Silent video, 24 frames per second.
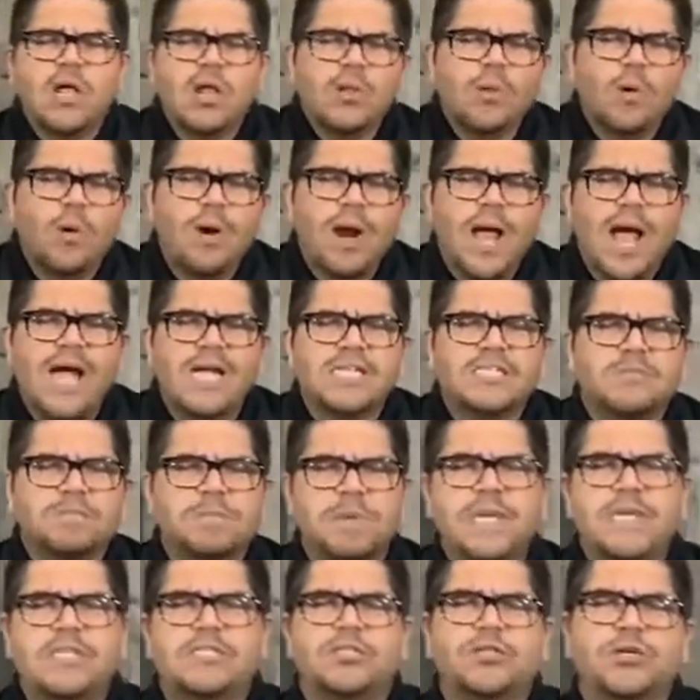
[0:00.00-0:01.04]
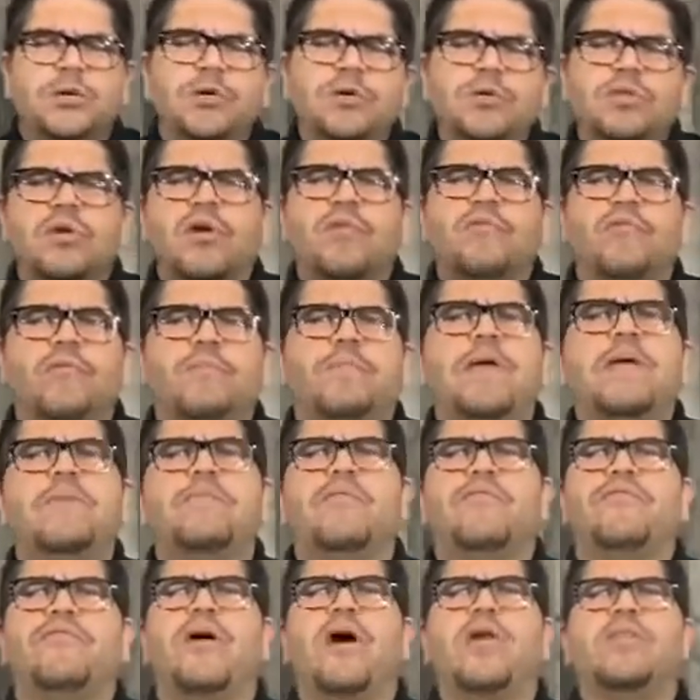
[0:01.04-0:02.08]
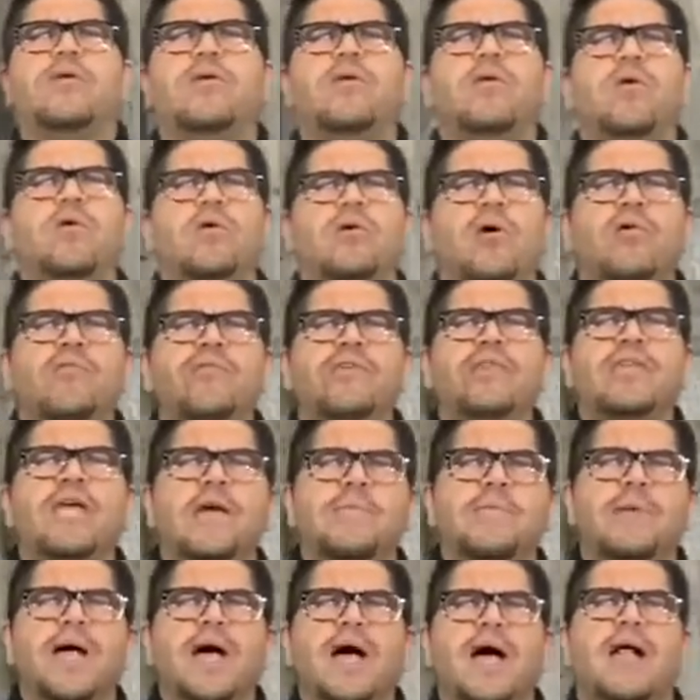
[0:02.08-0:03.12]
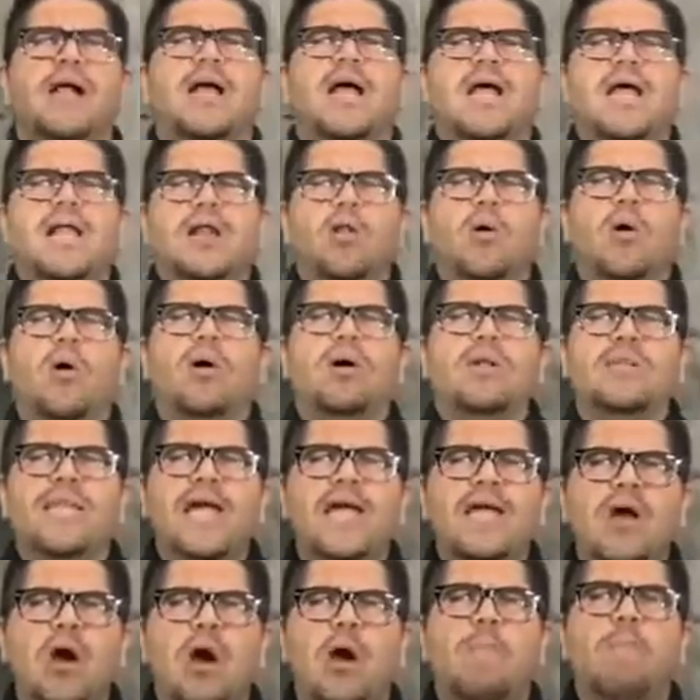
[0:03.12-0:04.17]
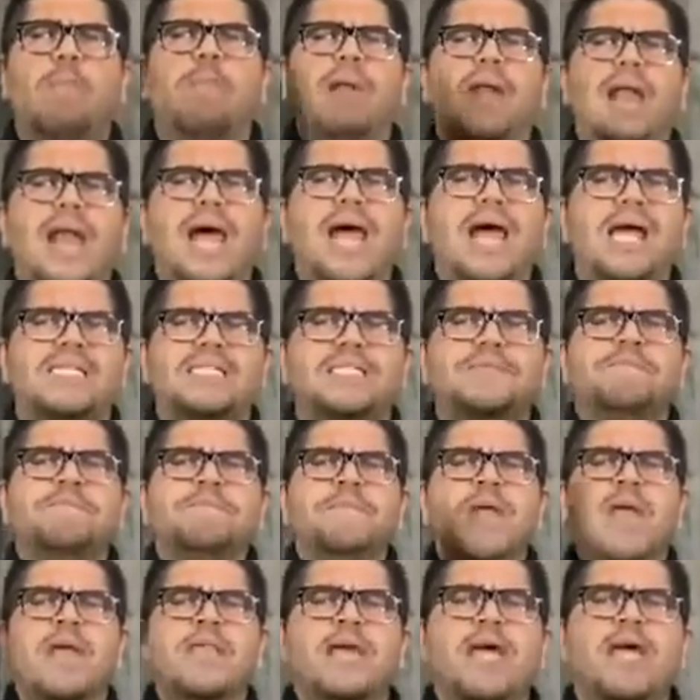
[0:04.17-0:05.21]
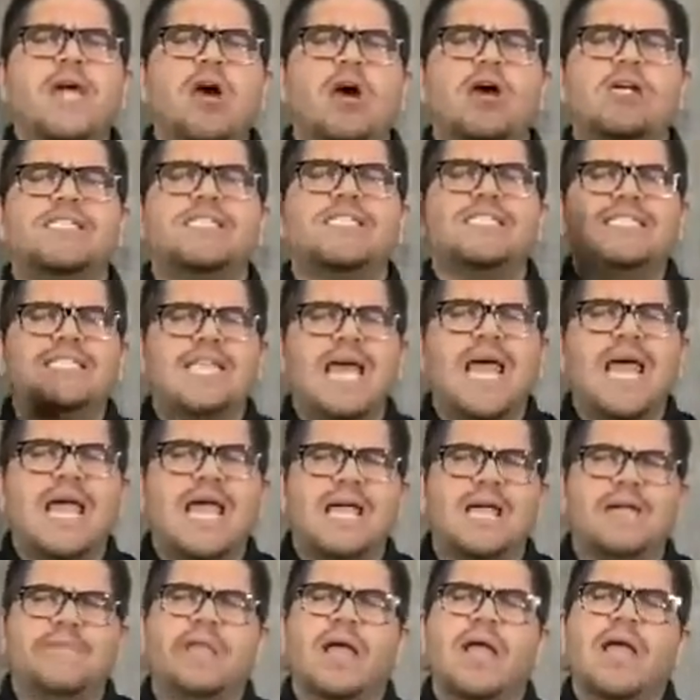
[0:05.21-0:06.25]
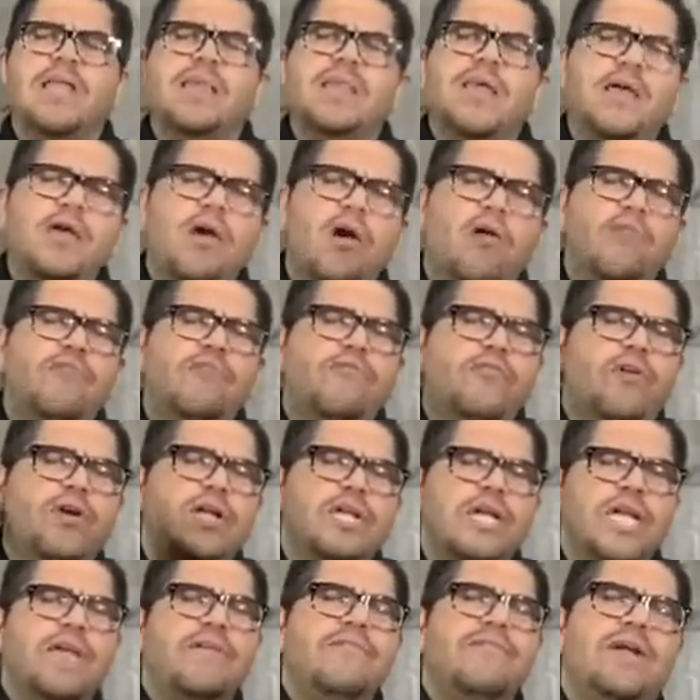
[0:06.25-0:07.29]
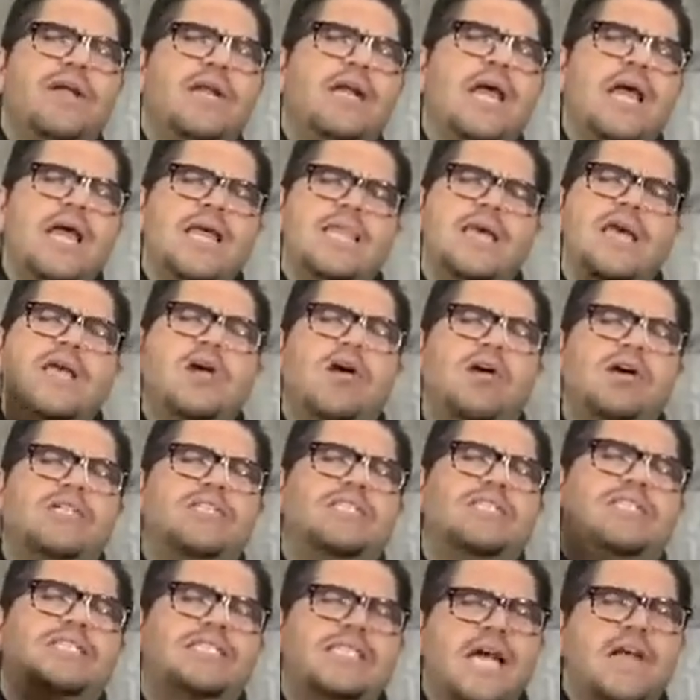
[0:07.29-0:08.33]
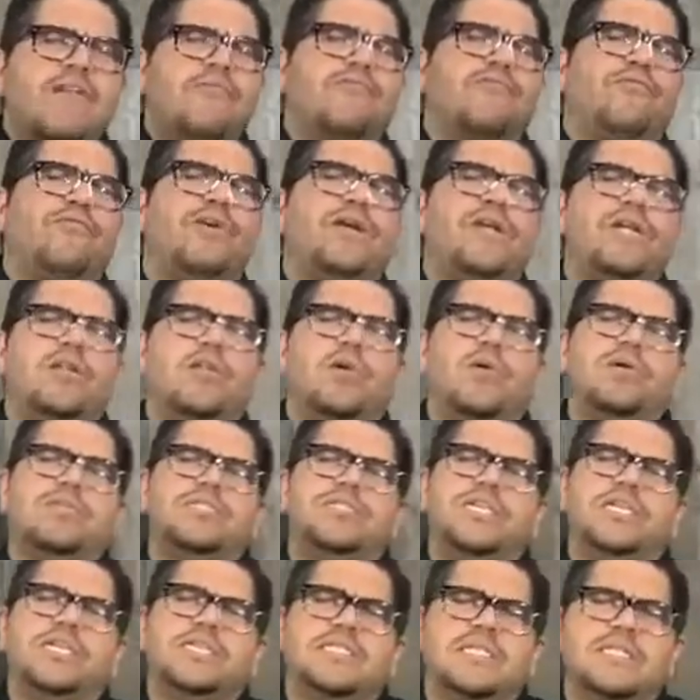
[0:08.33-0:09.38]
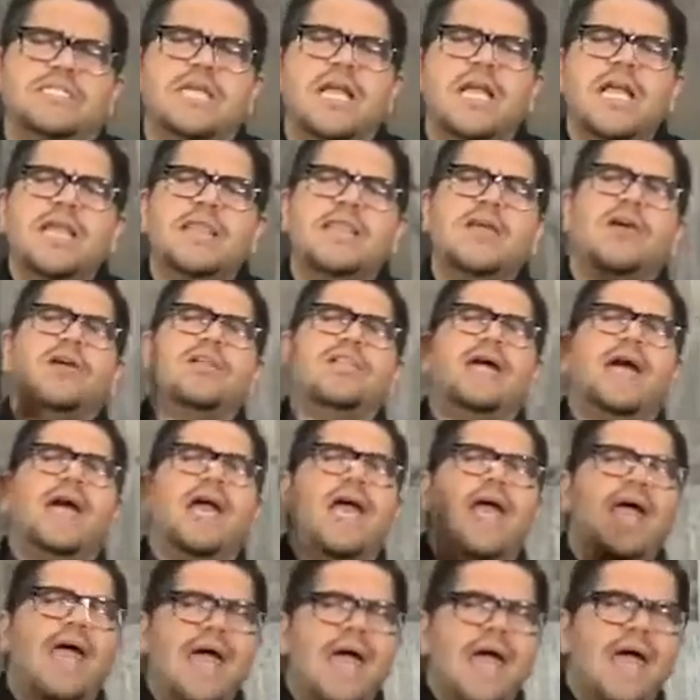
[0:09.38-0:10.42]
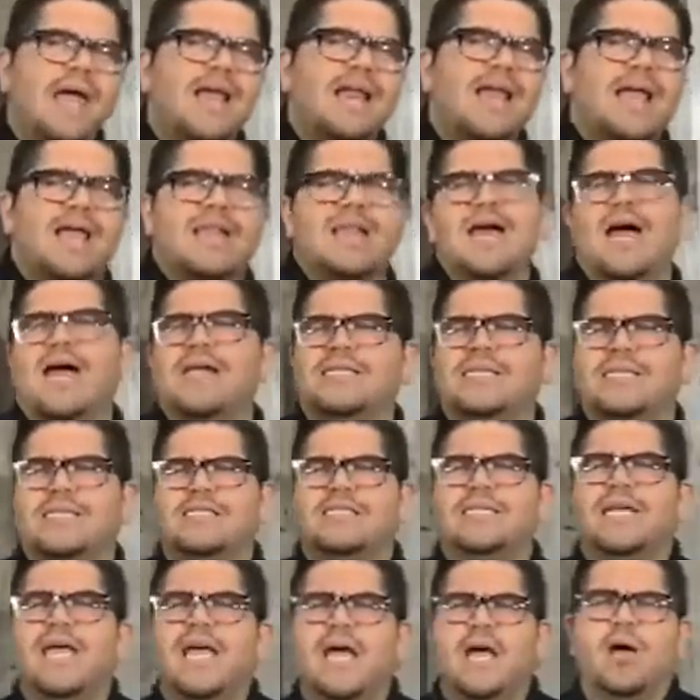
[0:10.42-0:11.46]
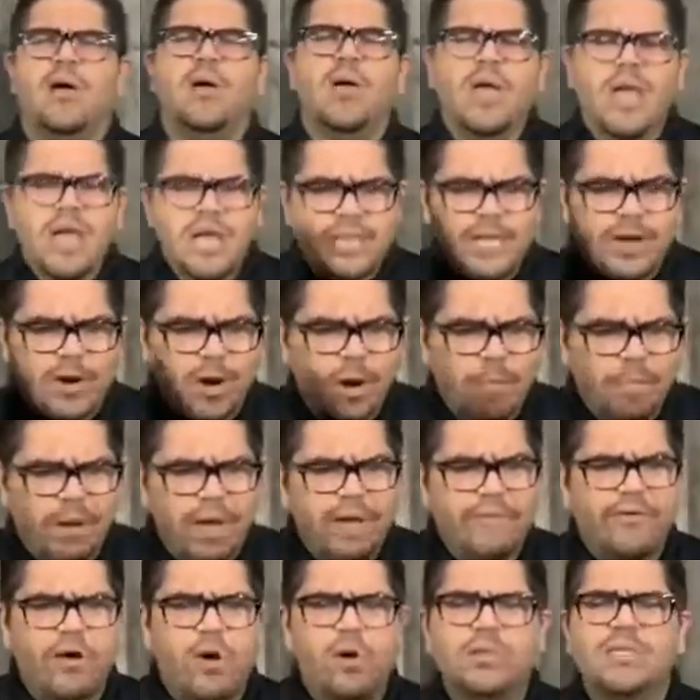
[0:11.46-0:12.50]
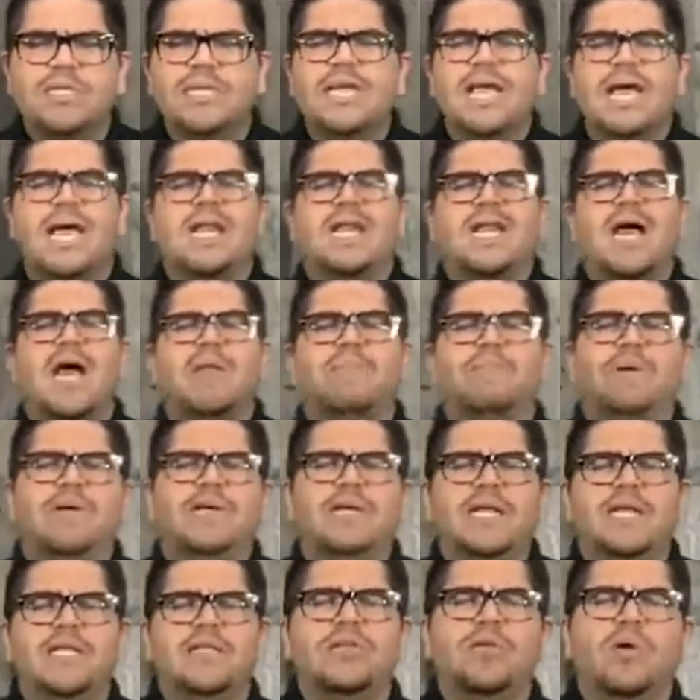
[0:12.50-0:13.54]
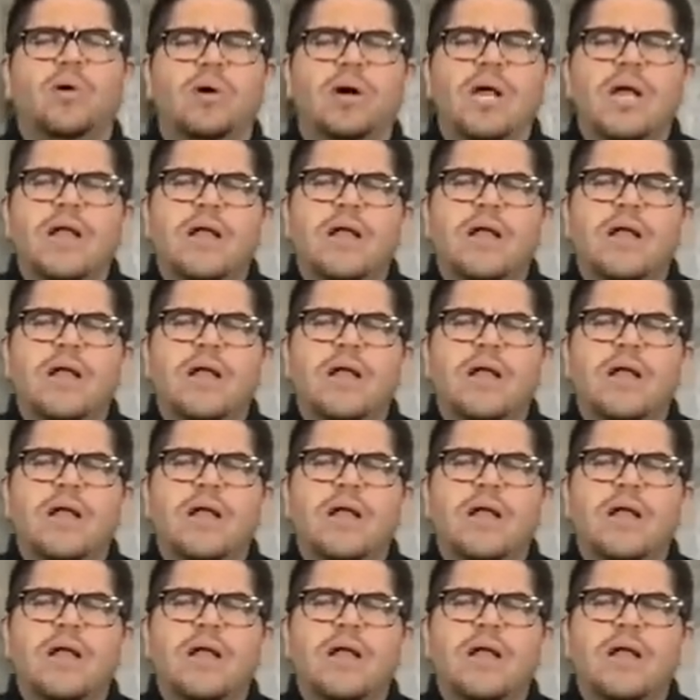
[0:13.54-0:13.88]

Lord, I speak truth over people, Father, Lord, over them, God. Lord, they are blessed. They are saved. They are forgiven. They are set free, Lord Jesus. They're the head and not the tail. They're above only and not beneath, Lord.